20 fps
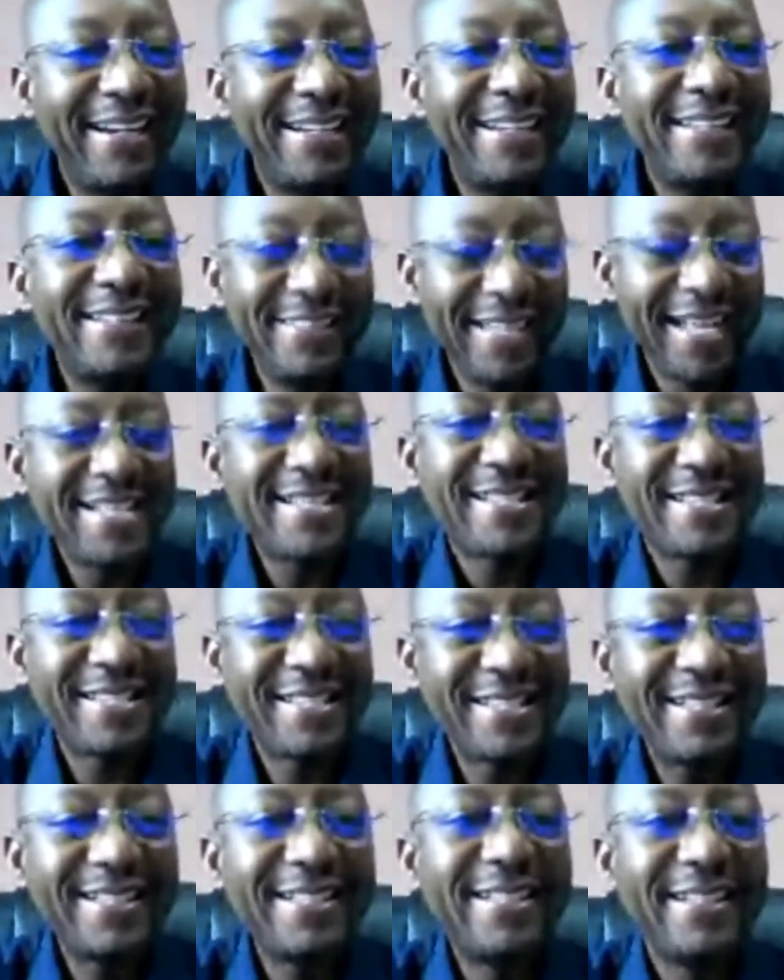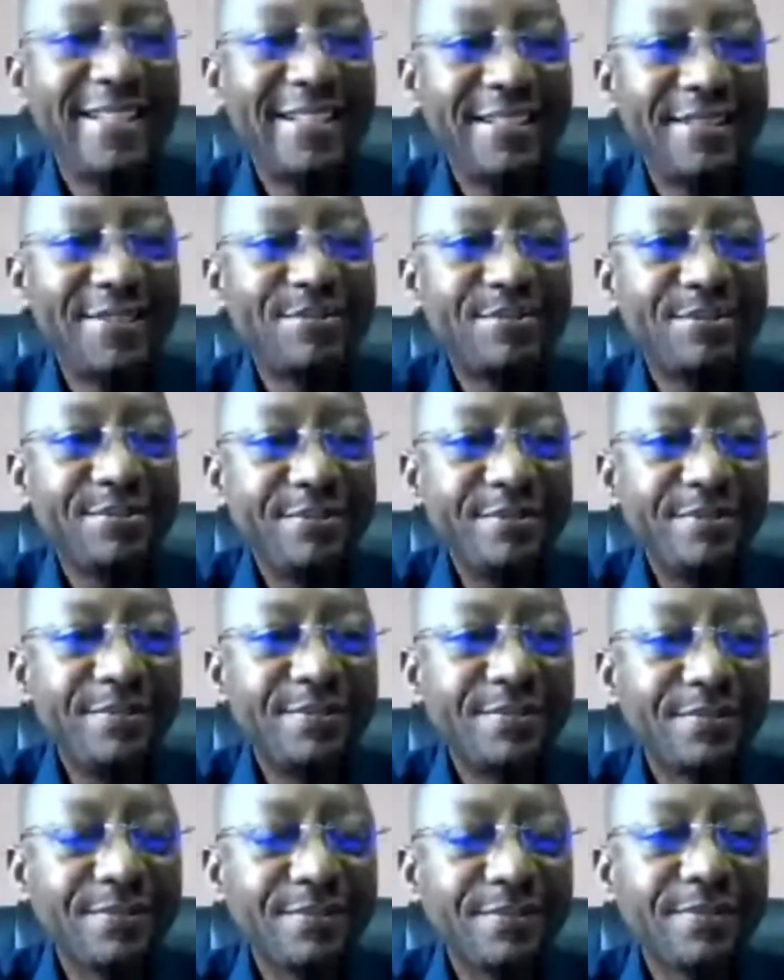And yes, usually the leadership
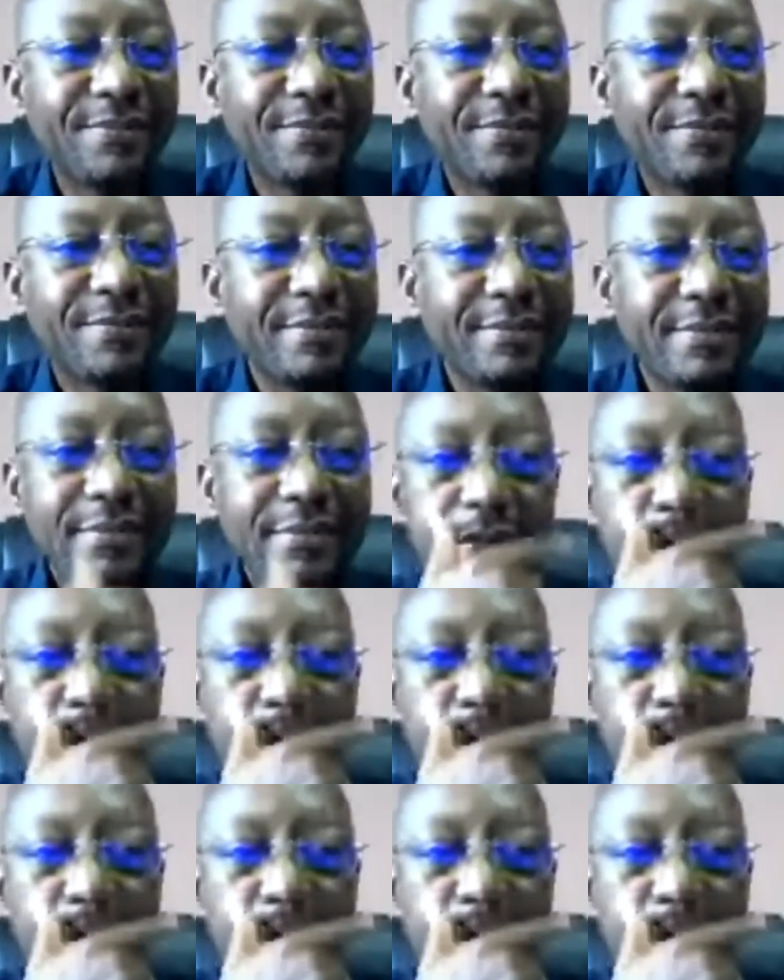skill to take